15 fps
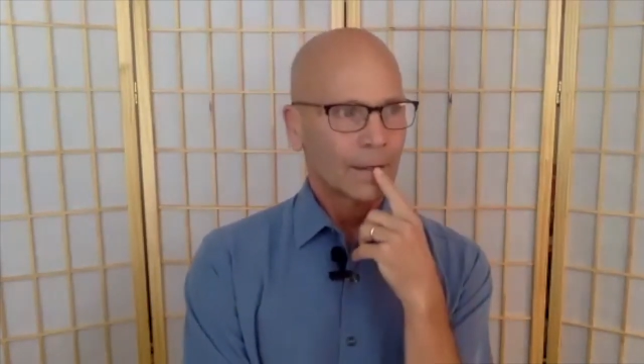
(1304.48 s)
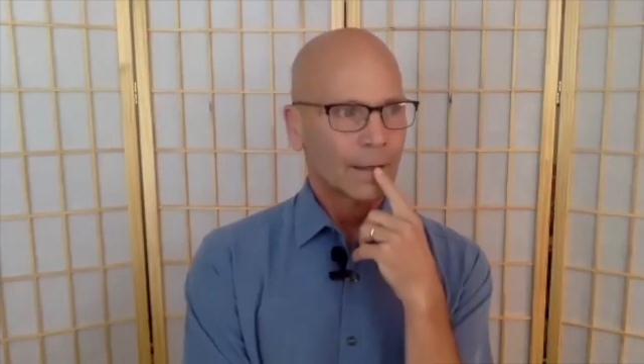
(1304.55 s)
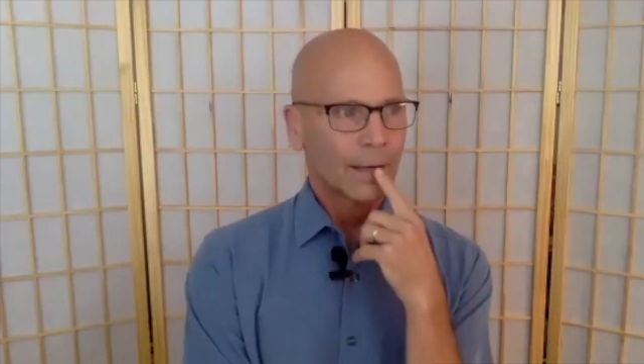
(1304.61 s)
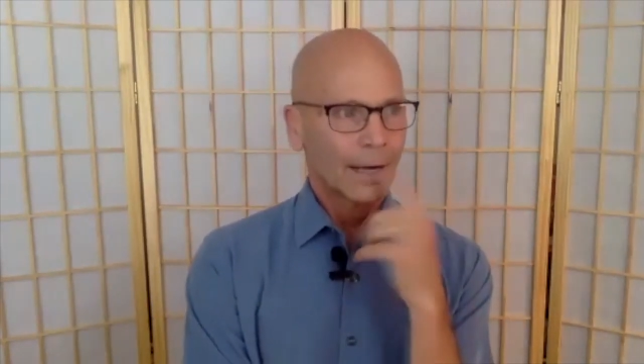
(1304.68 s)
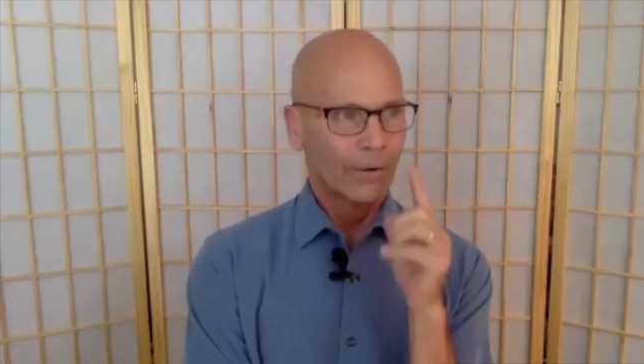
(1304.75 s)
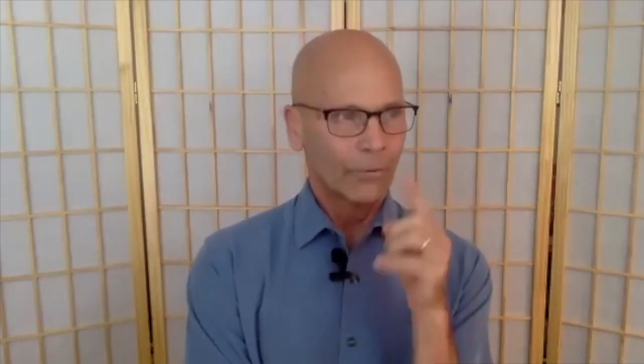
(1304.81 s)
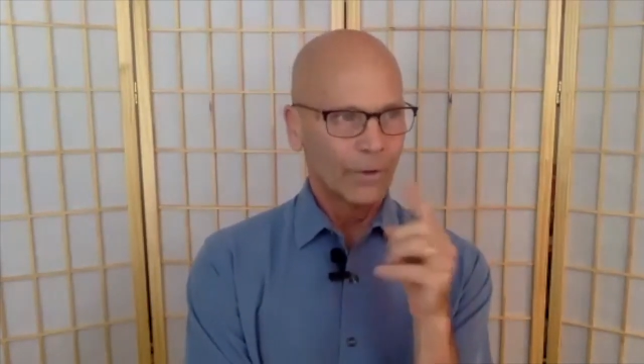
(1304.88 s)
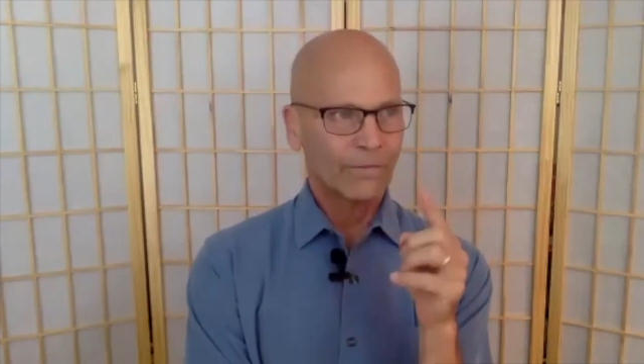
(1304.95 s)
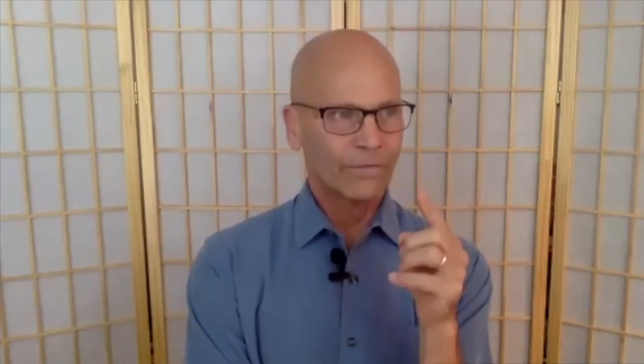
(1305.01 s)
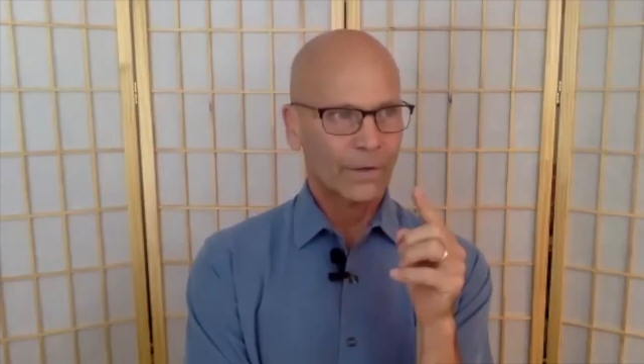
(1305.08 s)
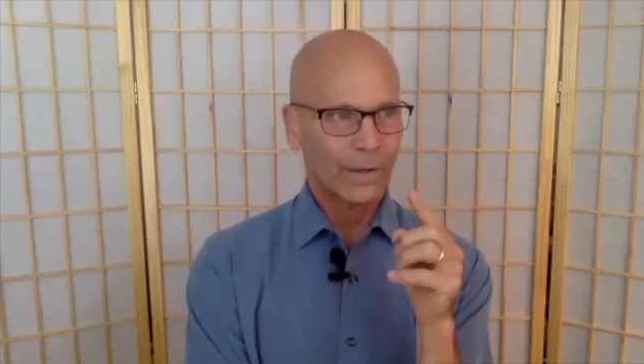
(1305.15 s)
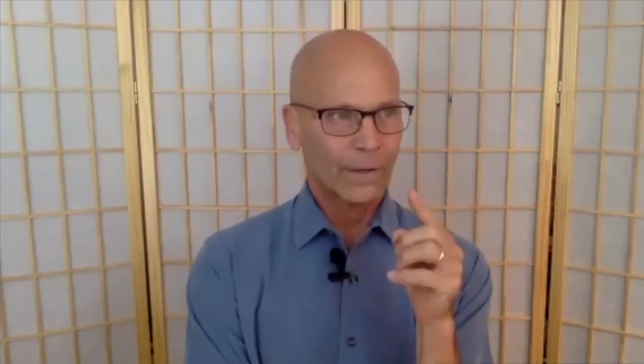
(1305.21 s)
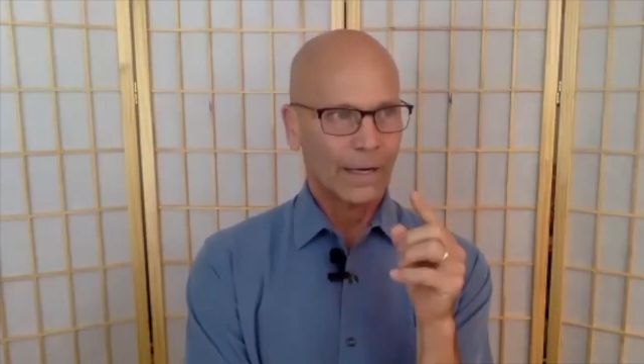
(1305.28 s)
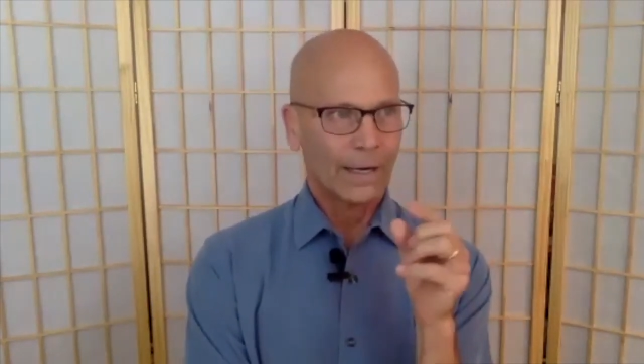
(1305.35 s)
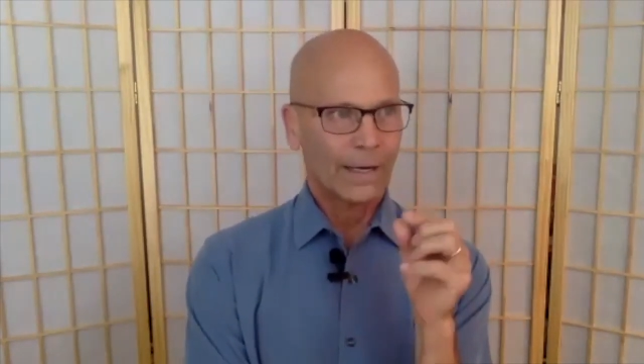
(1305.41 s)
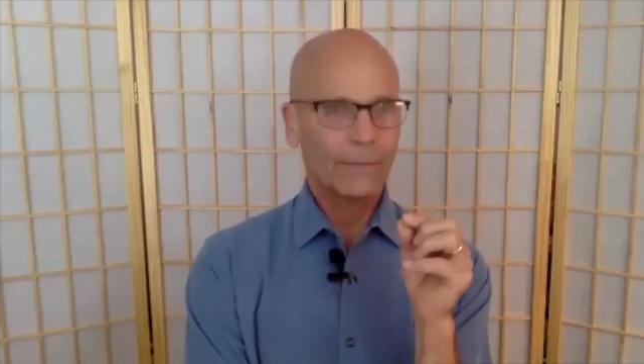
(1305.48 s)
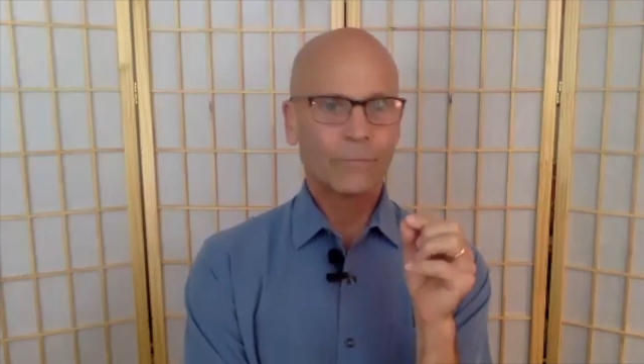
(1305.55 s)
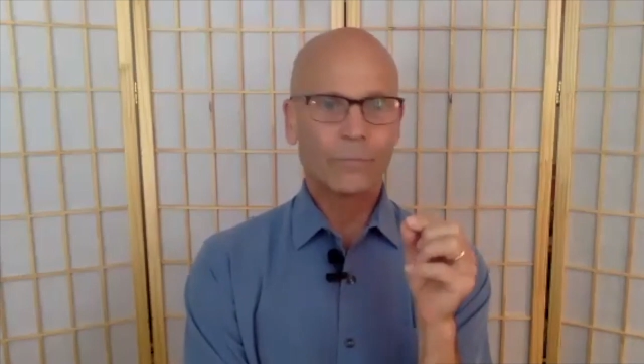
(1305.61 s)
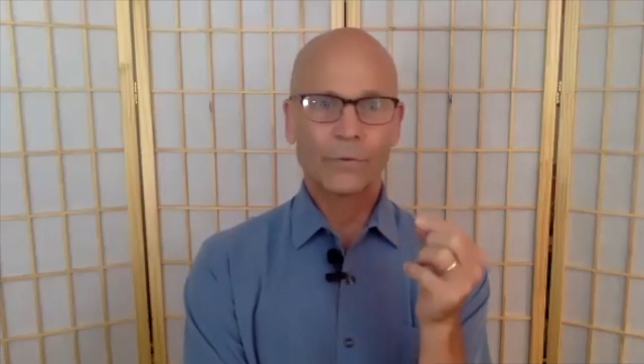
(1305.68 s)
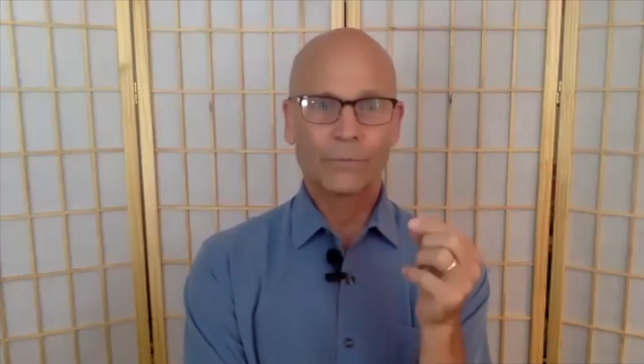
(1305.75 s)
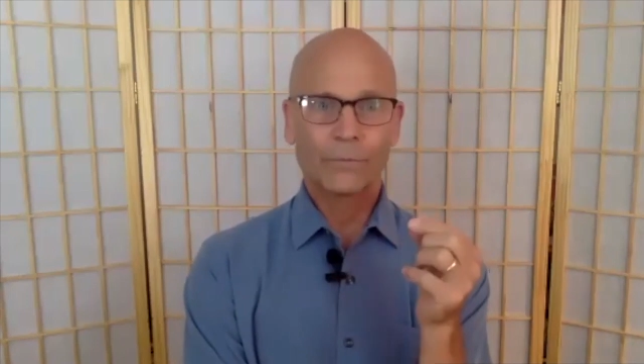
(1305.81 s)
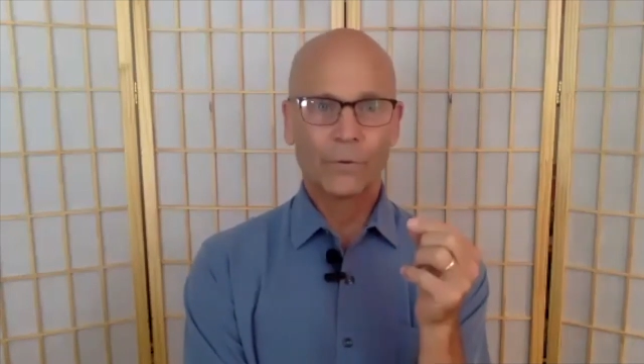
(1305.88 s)
However, I
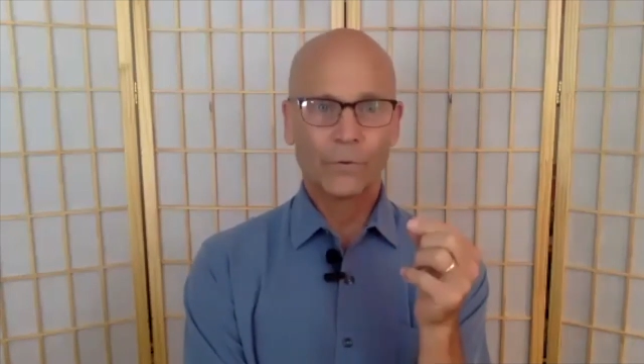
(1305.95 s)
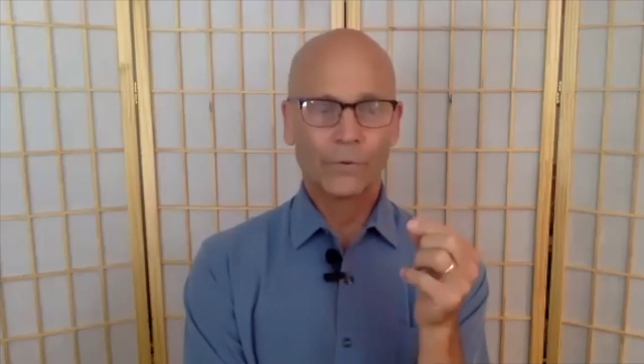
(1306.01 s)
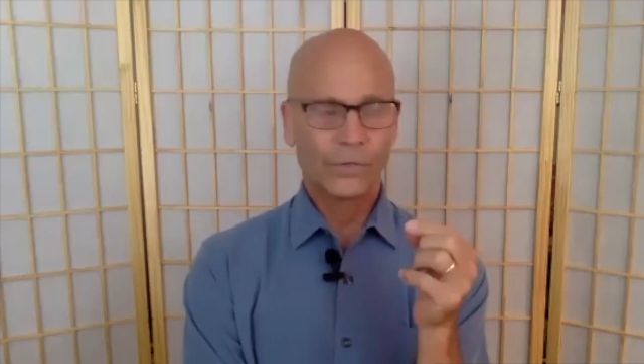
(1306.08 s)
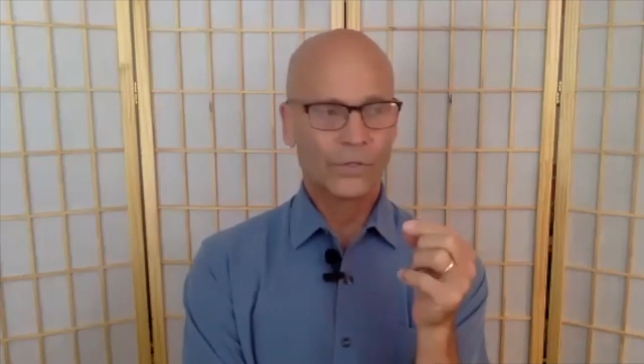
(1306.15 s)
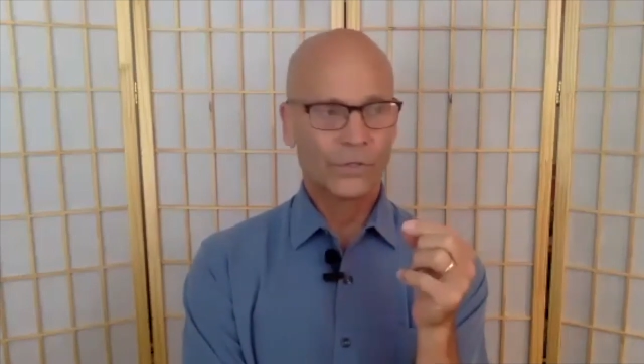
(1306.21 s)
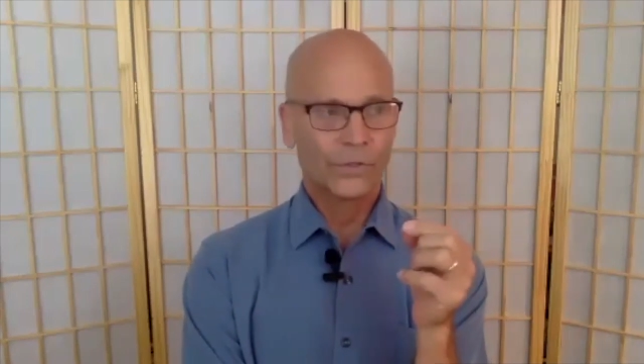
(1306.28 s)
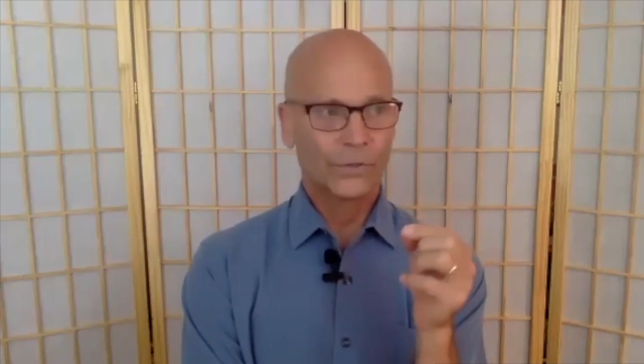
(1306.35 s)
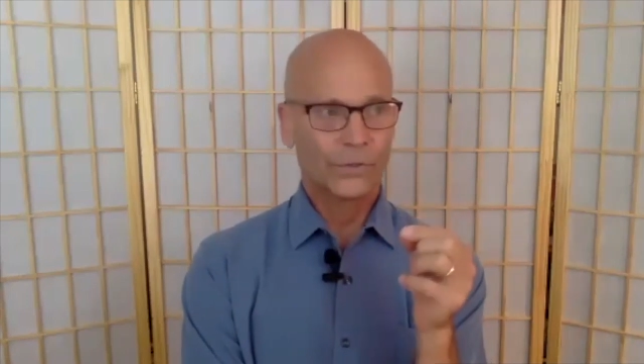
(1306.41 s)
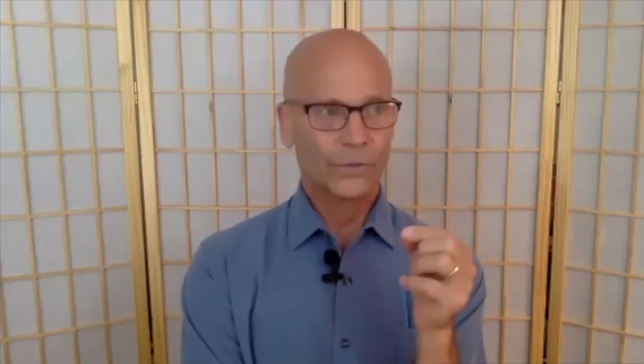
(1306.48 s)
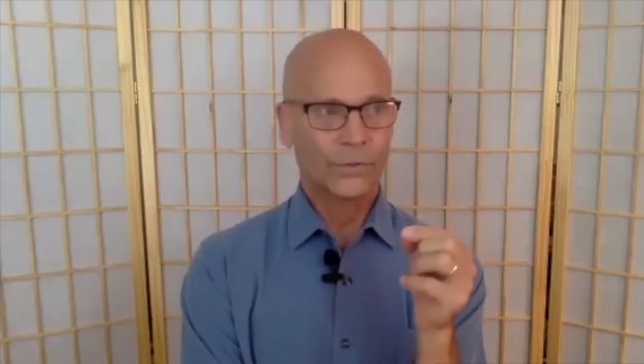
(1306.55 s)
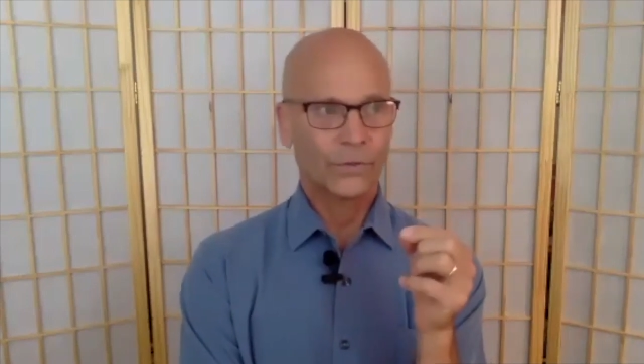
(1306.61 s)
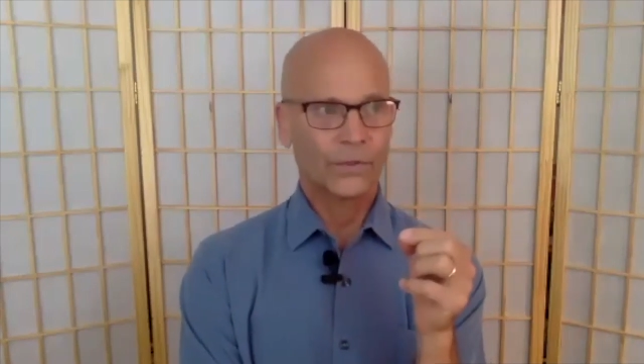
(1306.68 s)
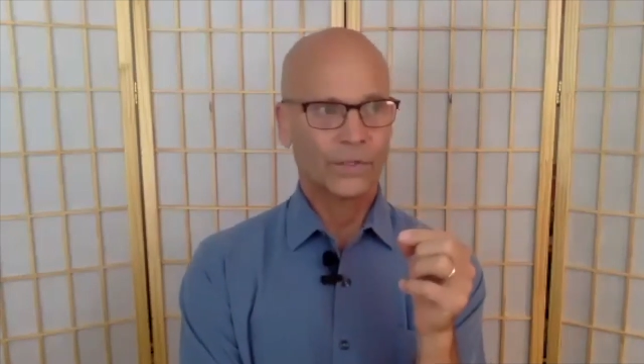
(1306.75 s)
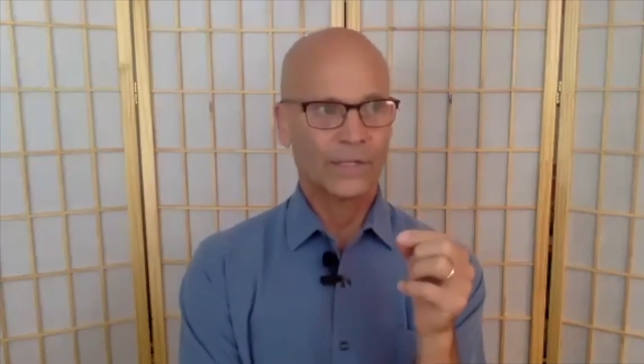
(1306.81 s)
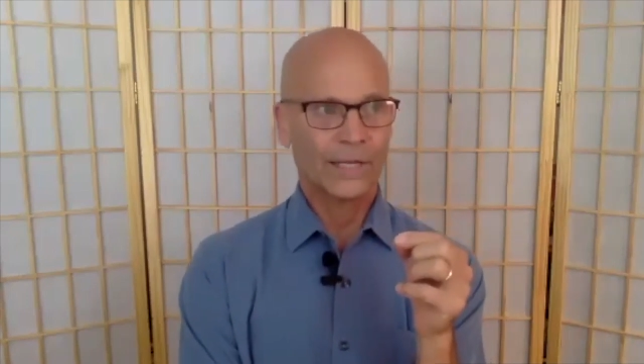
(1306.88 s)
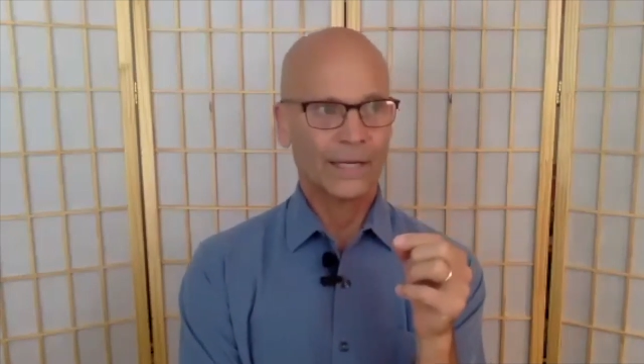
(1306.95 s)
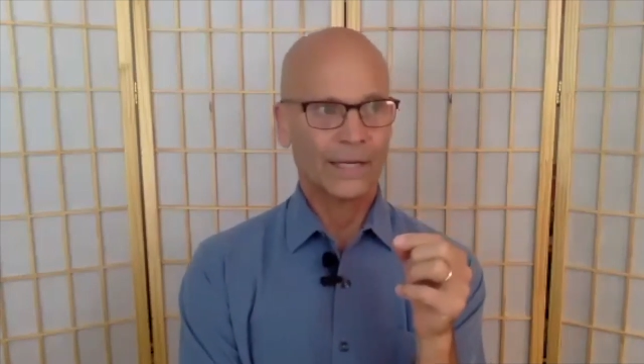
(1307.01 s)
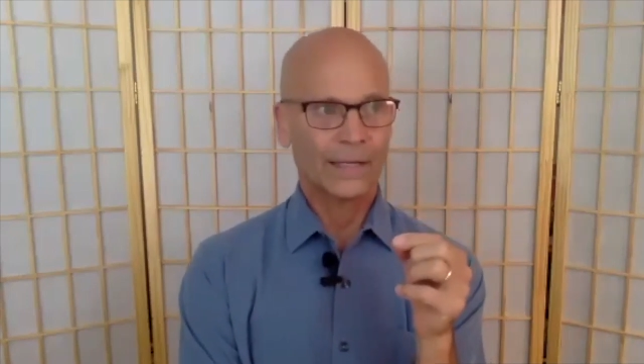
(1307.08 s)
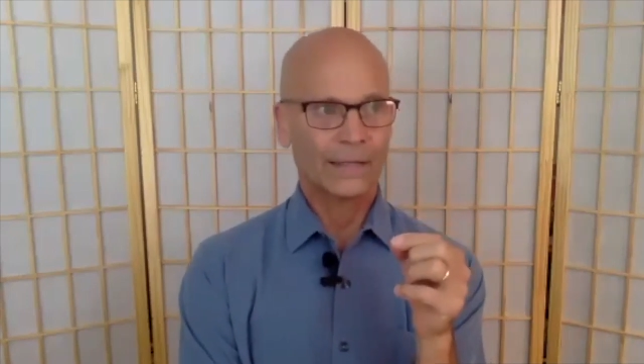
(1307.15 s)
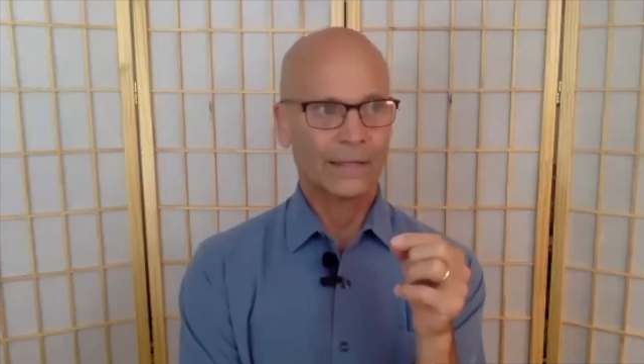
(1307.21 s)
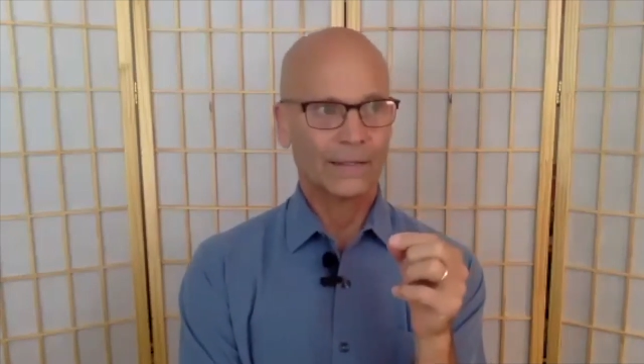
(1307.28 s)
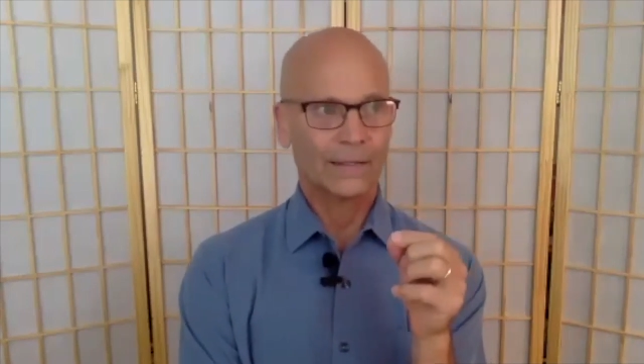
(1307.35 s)
propose to you
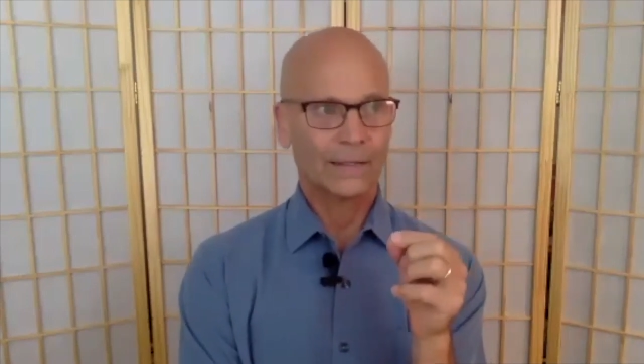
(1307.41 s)
that